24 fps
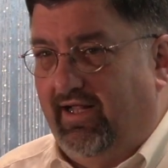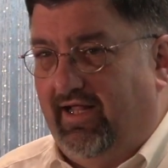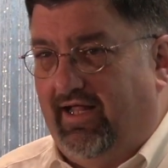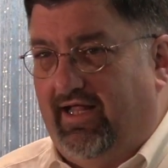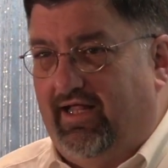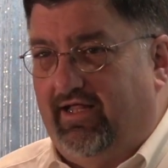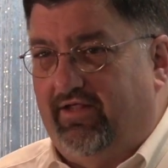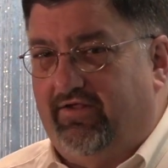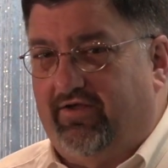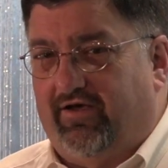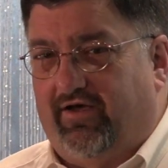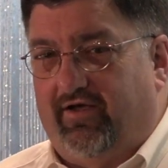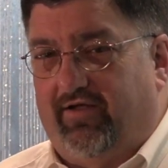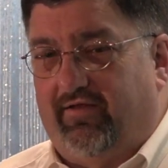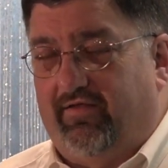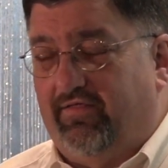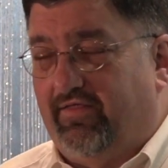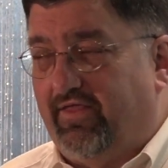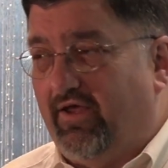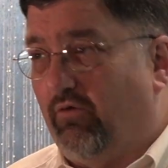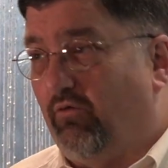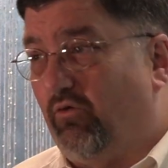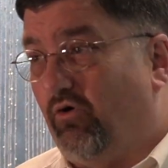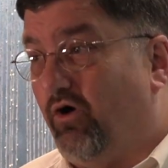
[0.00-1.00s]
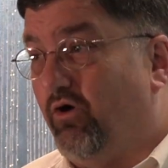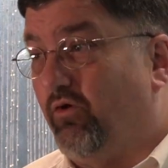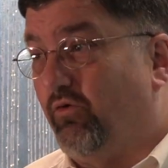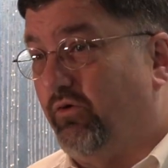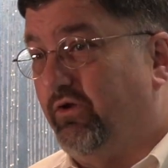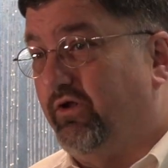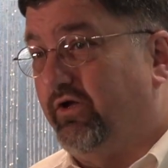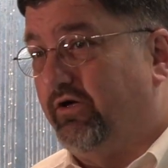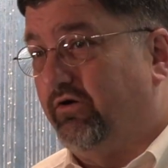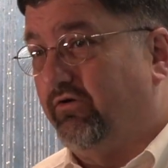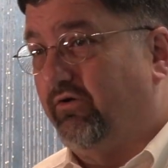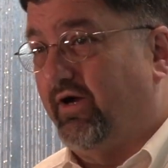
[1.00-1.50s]
And they were all
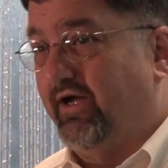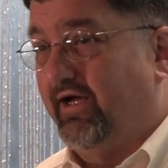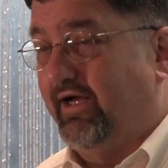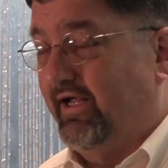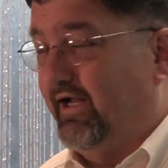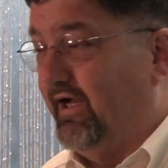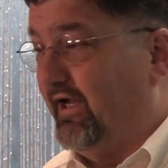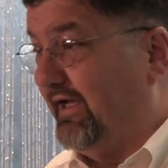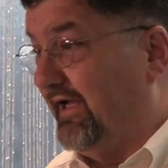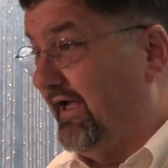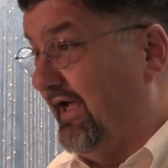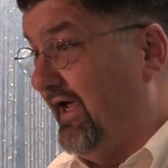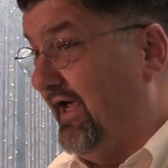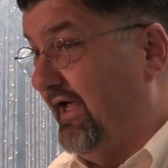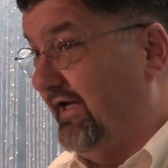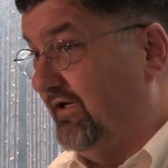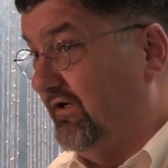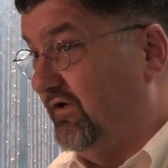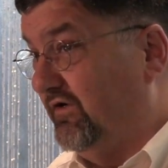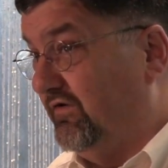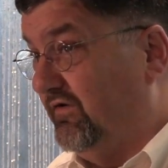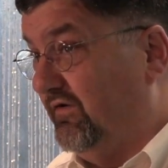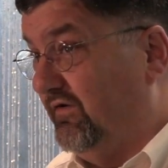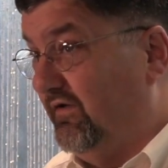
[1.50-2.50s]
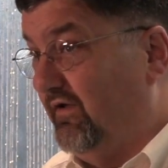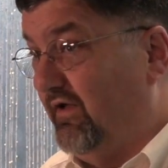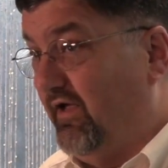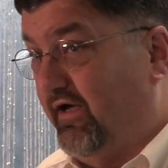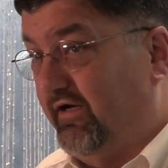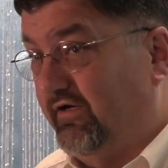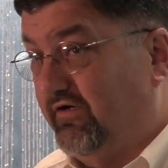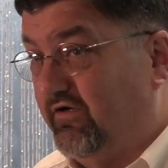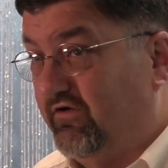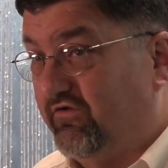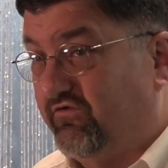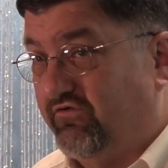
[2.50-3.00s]
really great, and I had
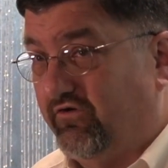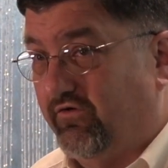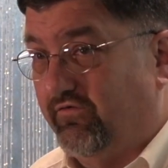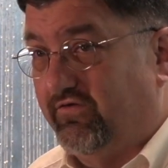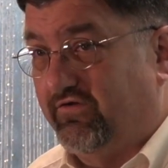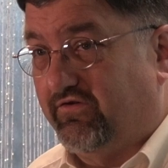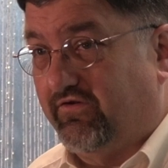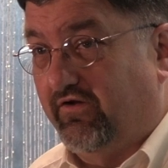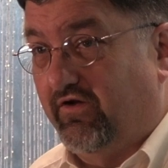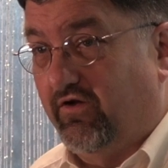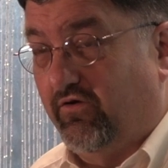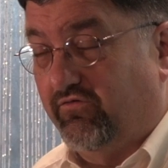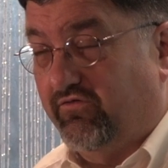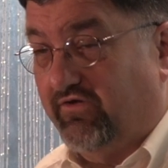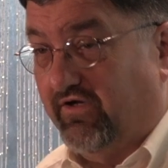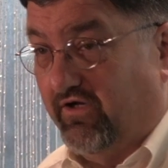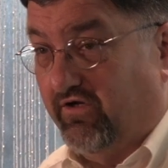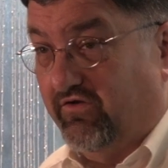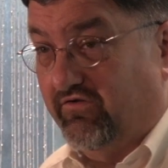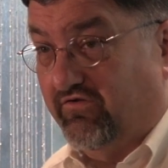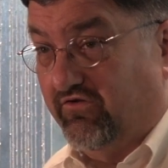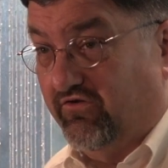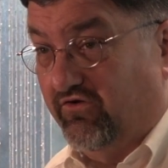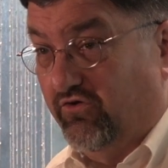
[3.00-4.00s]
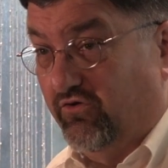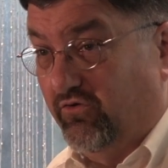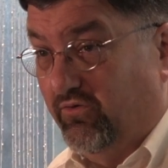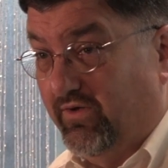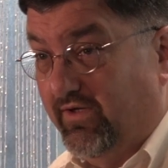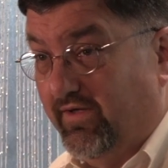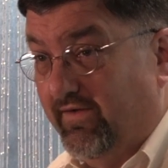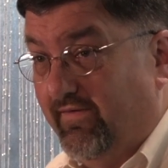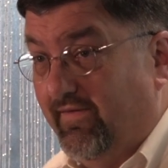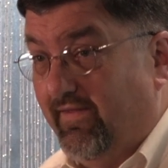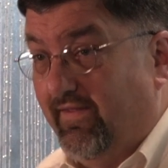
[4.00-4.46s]
good service in hotel too.